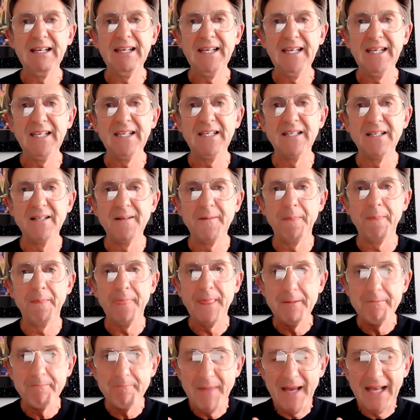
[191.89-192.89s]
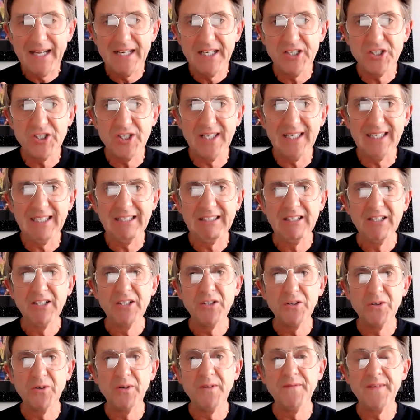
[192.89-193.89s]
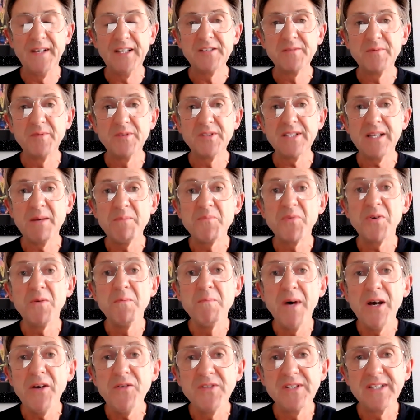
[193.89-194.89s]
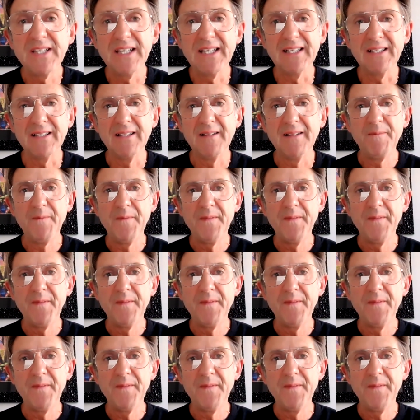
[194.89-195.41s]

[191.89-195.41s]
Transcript: in managing your investments and promoting